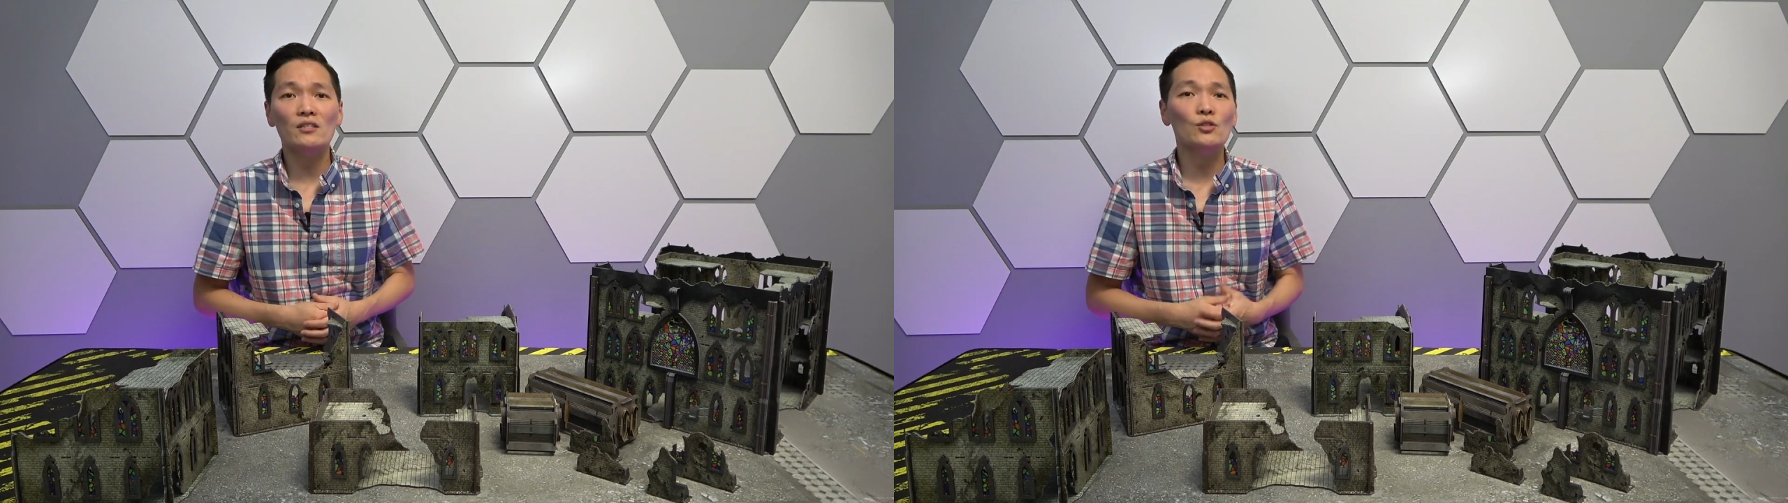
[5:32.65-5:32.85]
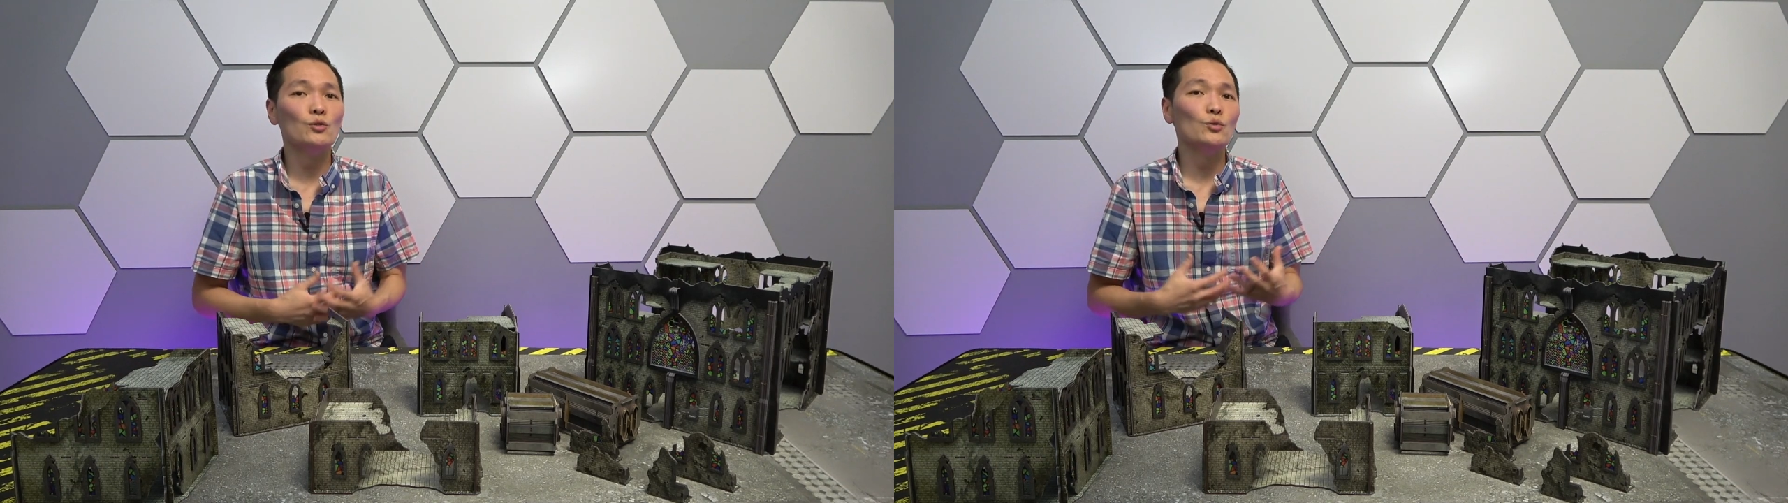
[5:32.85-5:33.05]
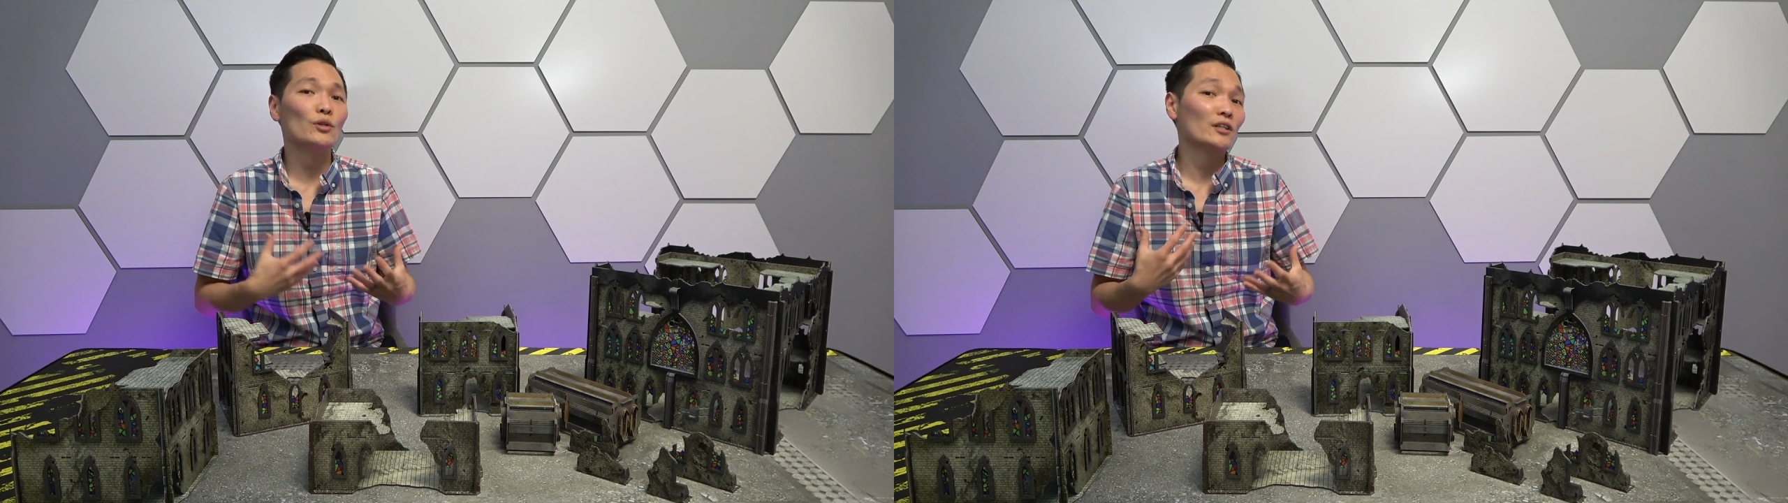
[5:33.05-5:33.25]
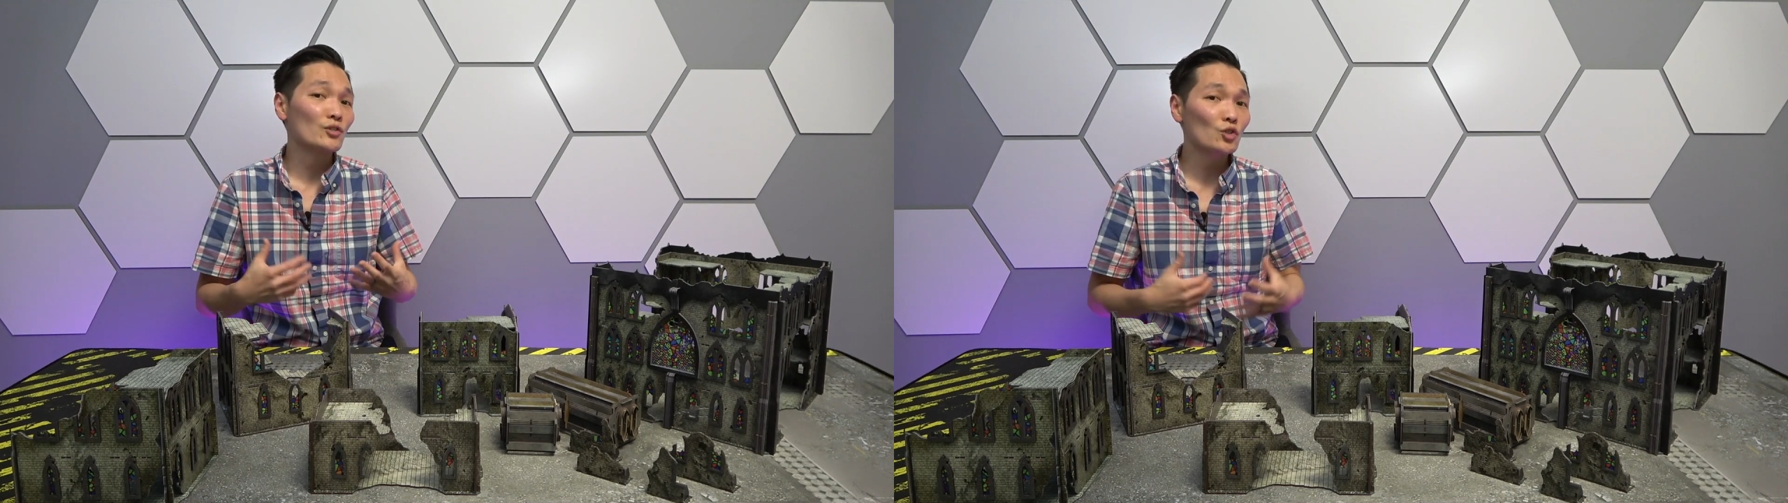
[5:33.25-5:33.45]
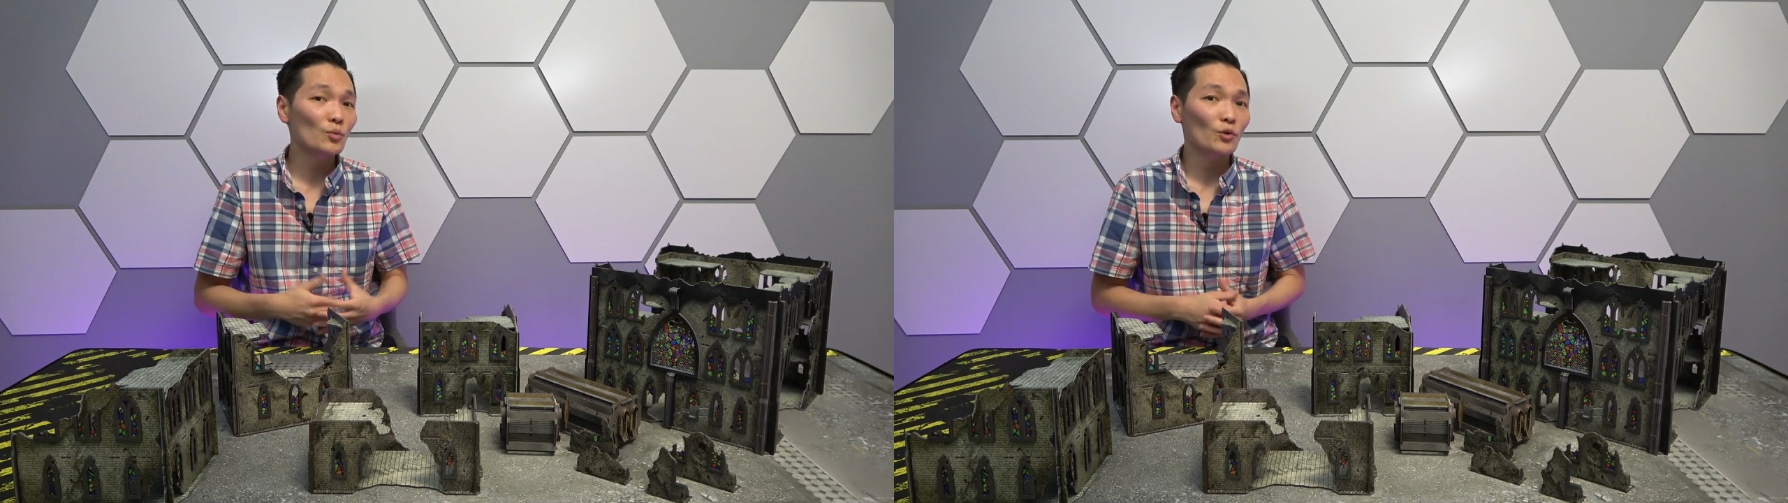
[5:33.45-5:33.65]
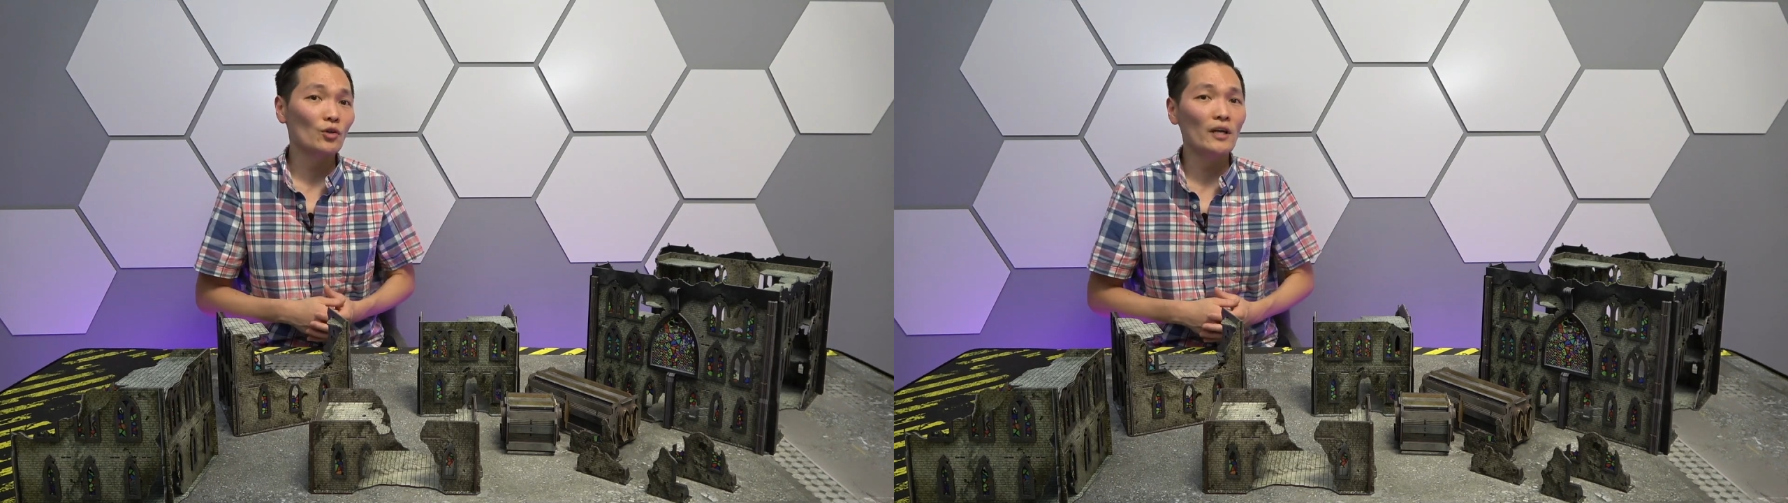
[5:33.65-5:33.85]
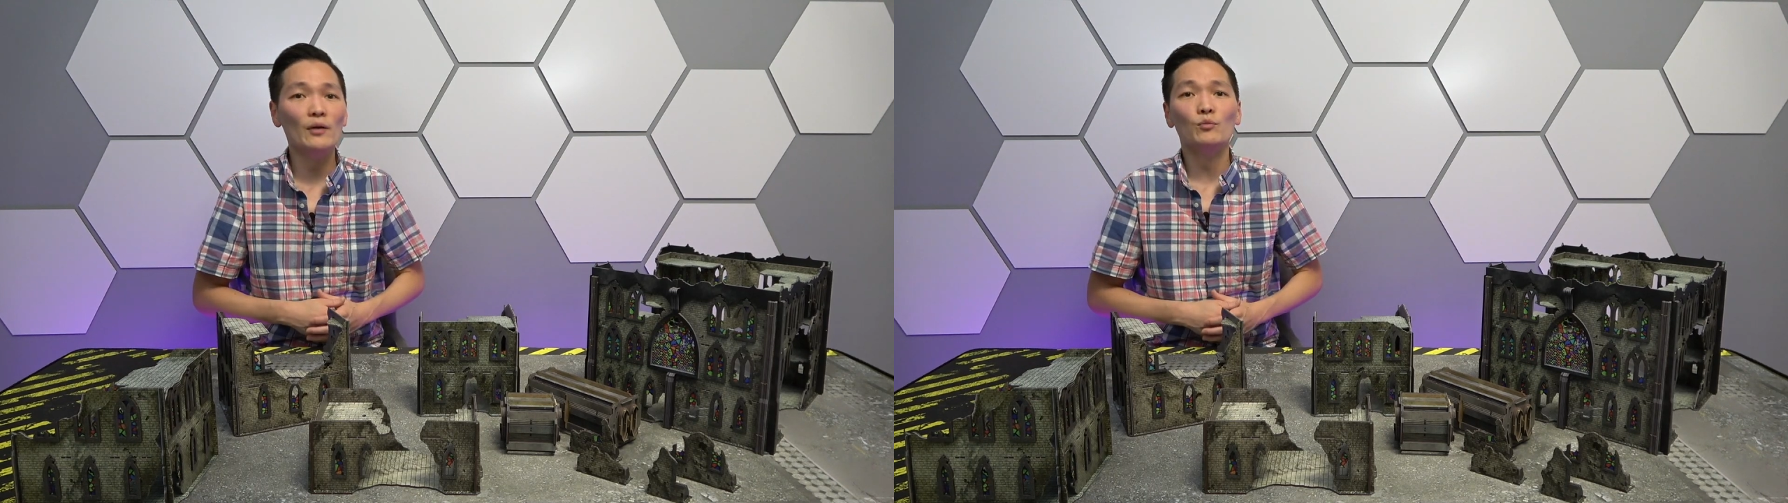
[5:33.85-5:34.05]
to the consumer and